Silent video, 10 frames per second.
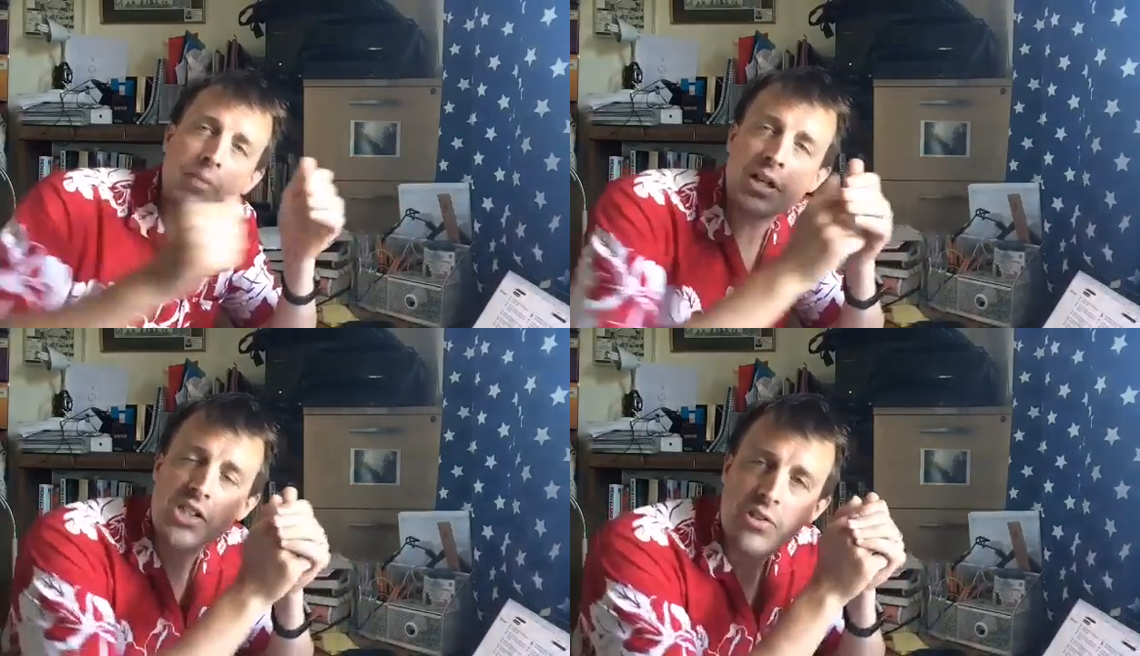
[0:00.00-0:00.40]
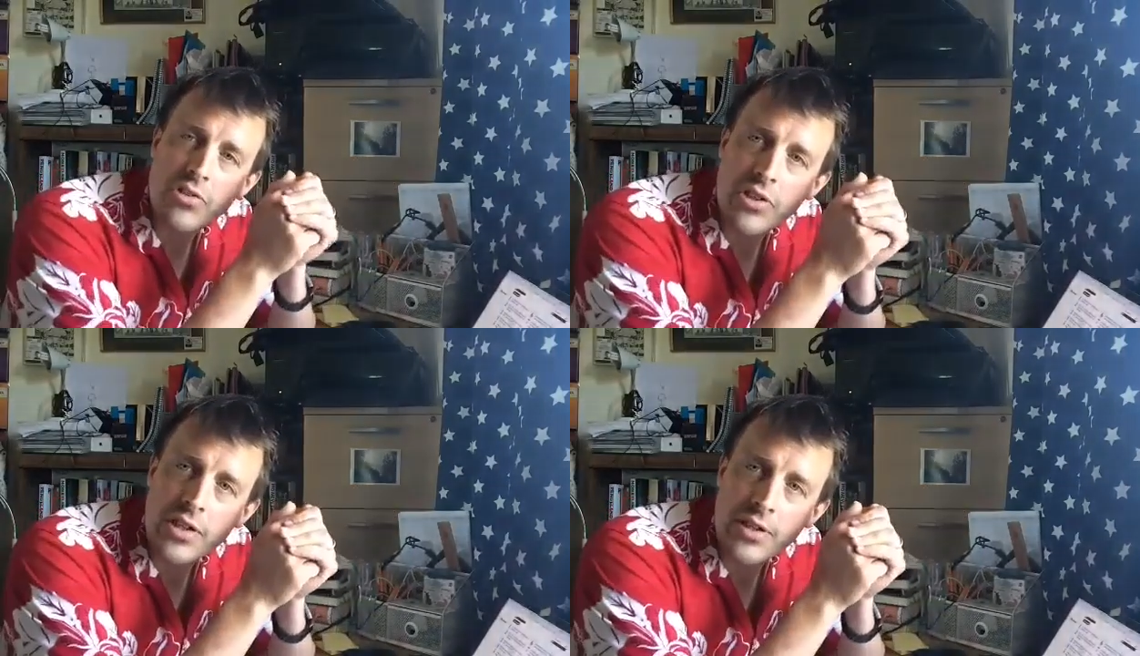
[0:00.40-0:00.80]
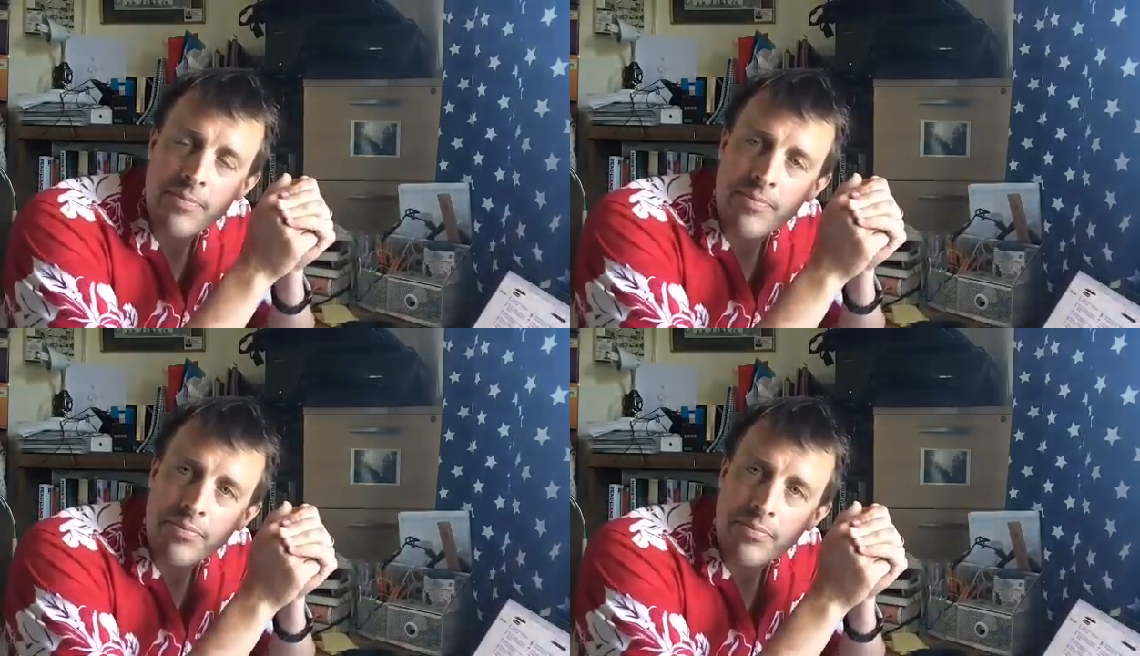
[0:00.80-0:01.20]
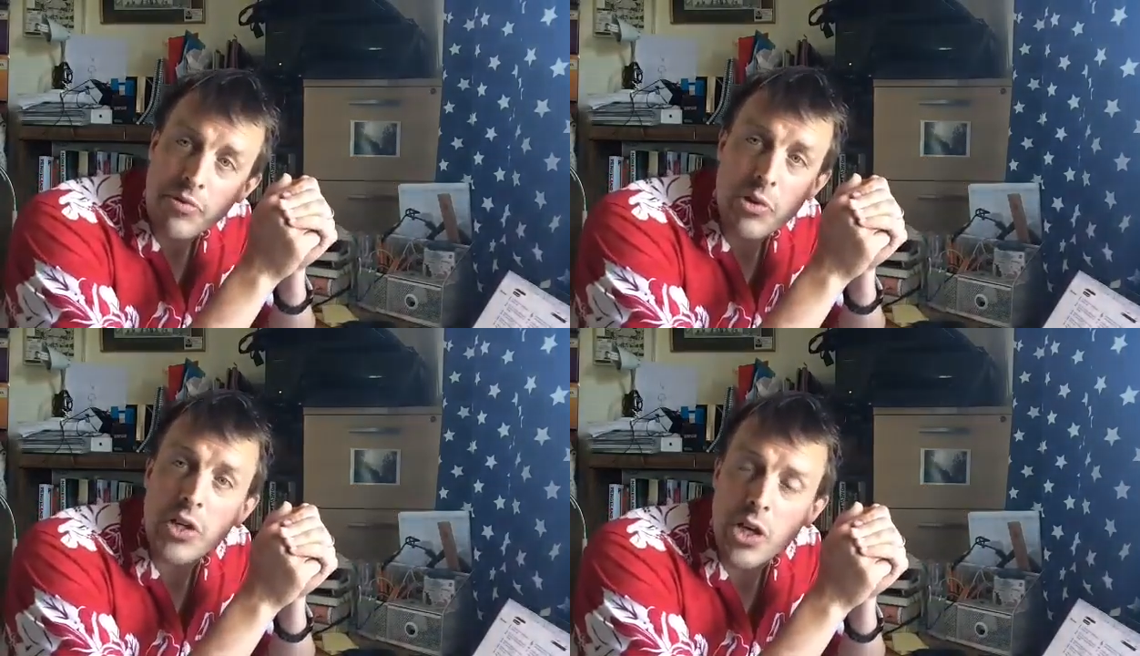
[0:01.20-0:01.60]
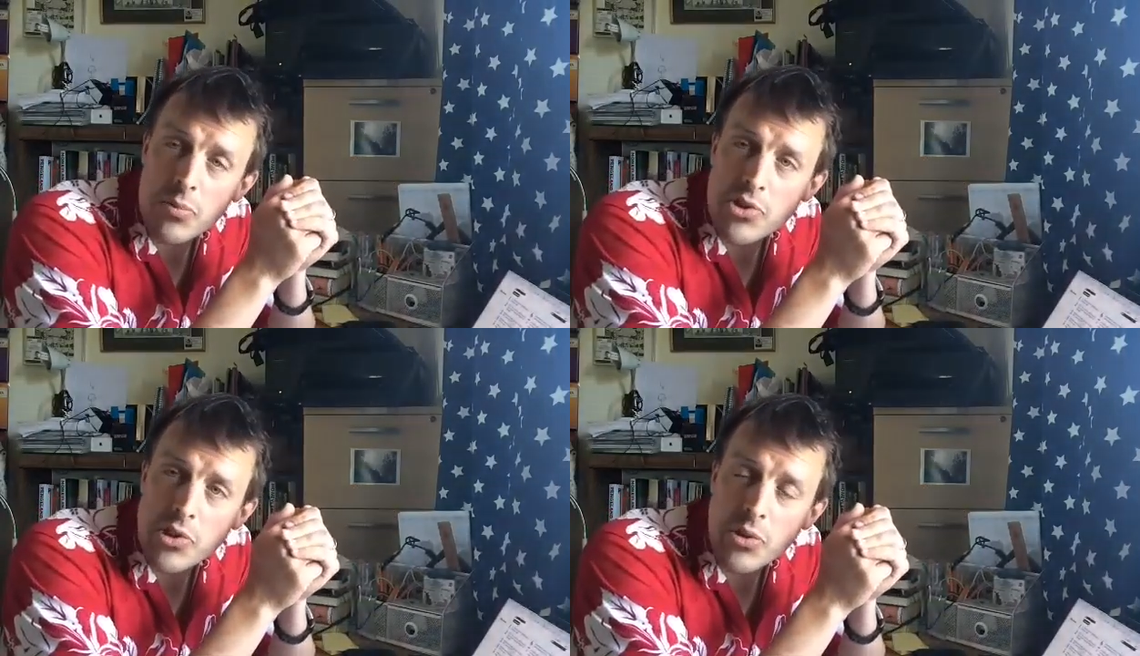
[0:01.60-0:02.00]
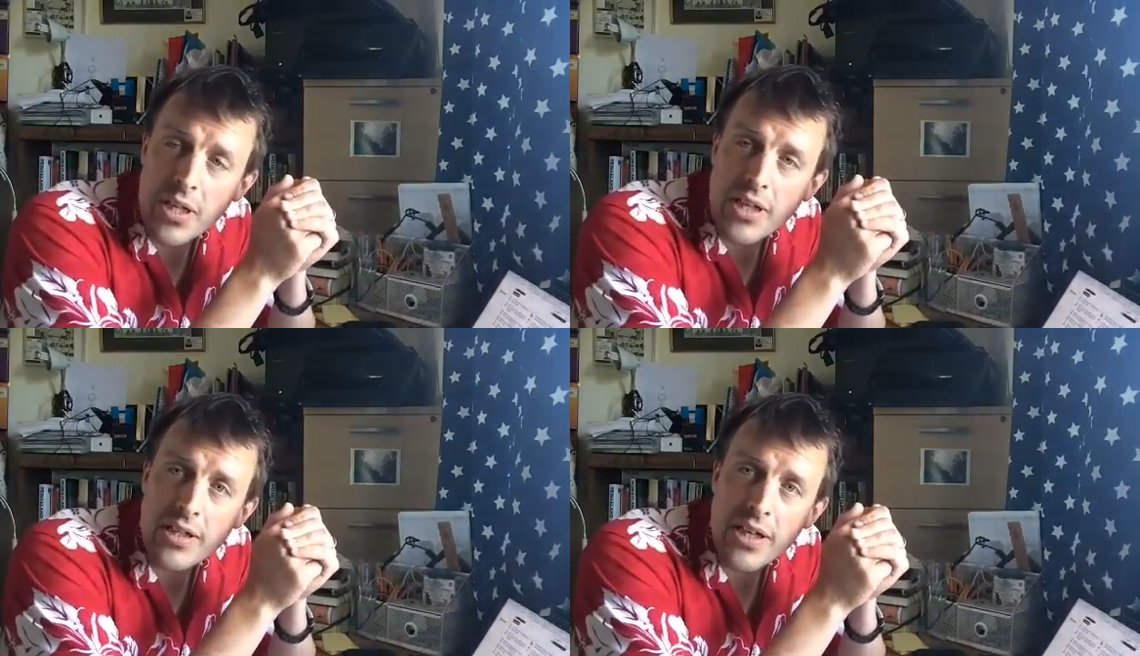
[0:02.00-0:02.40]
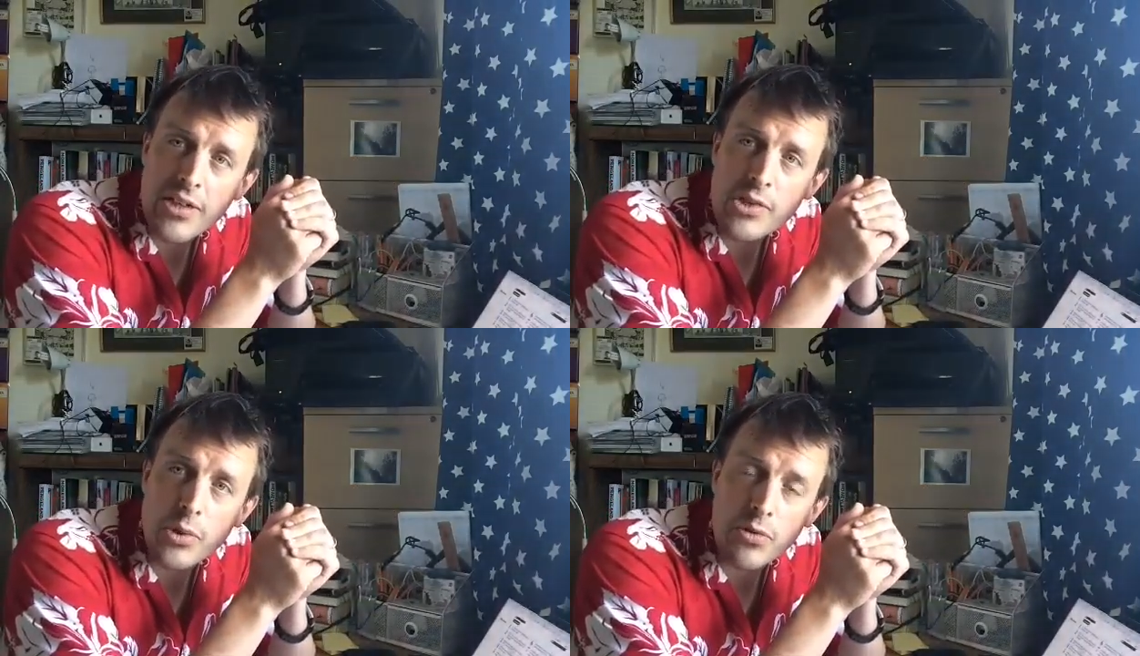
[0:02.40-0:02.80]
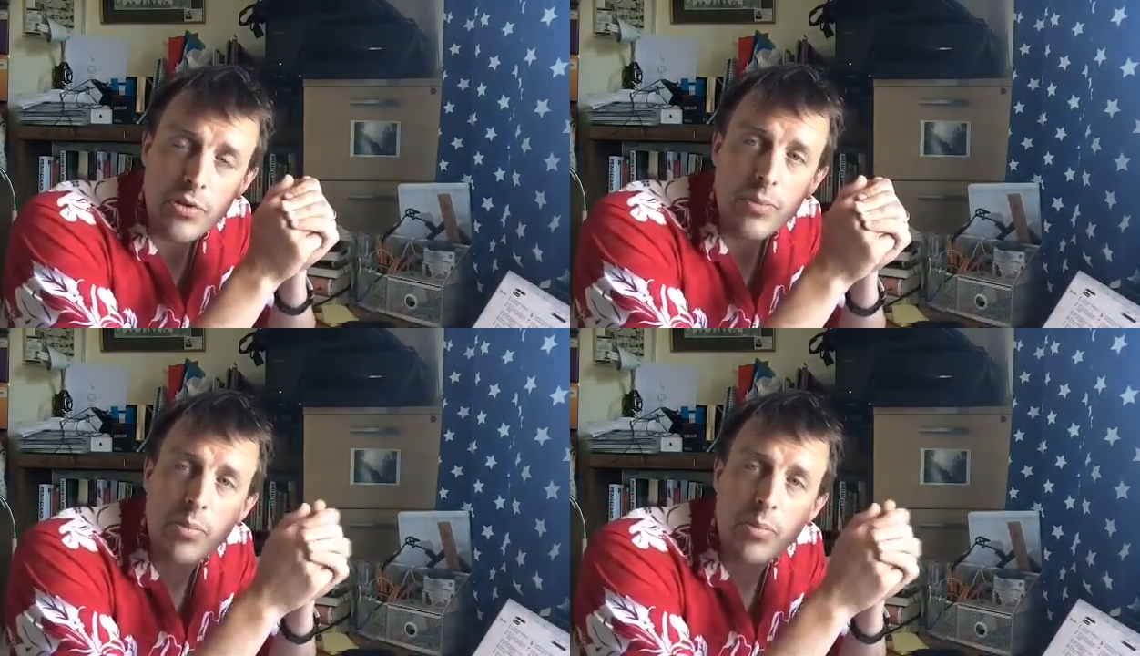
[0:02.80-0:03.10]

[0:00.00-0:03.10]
My children are doing homeschooling in the next door room.